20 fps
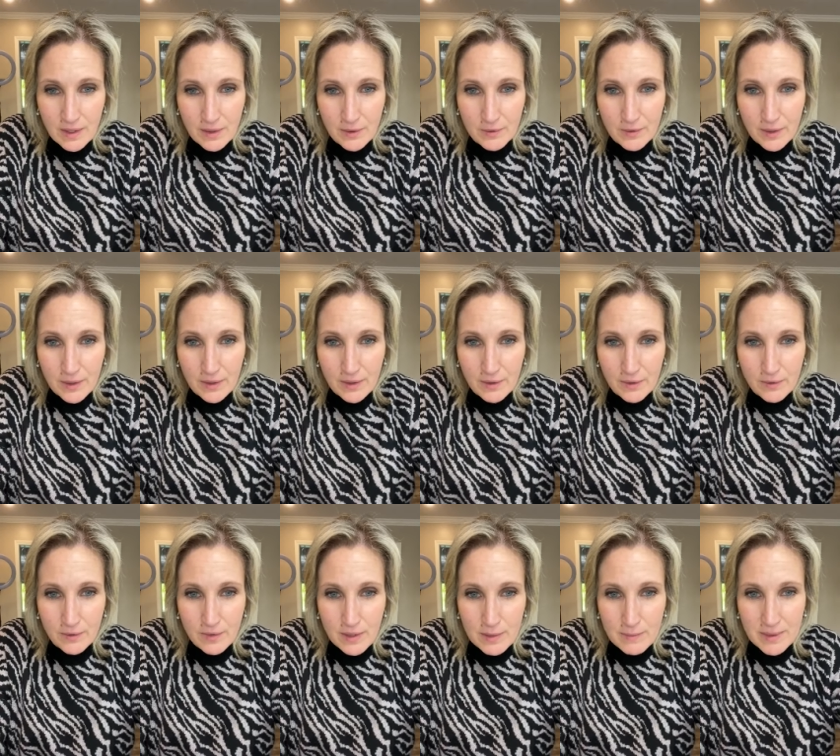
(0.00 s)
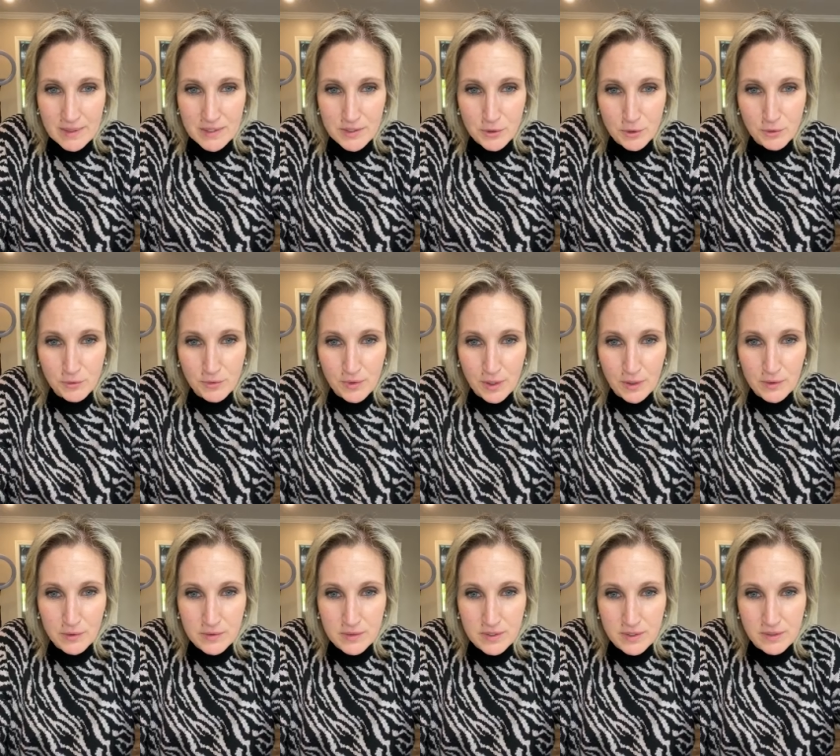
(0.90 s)
Oh, no. Am I still
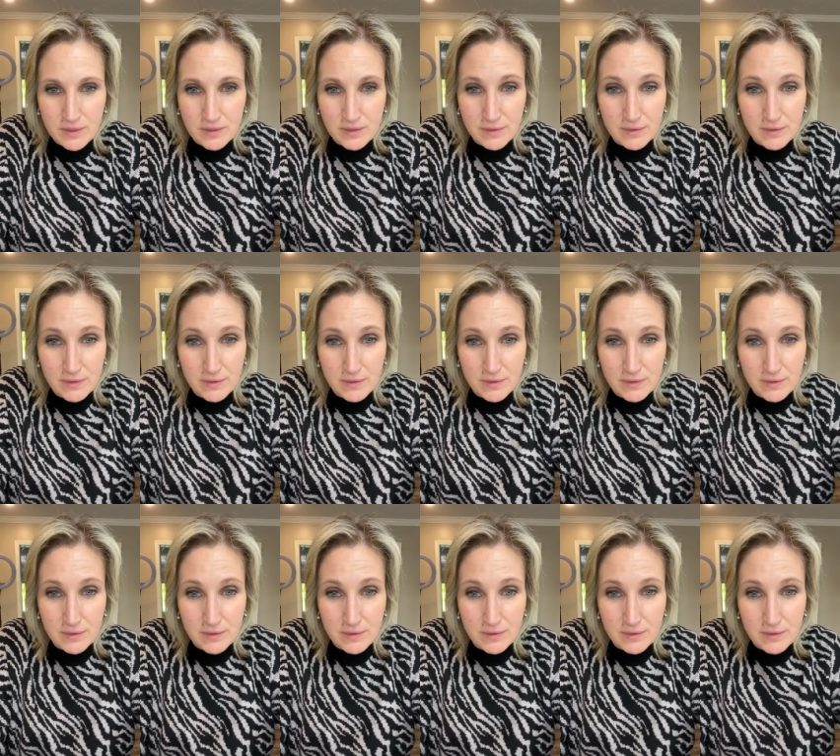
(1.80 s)
froze?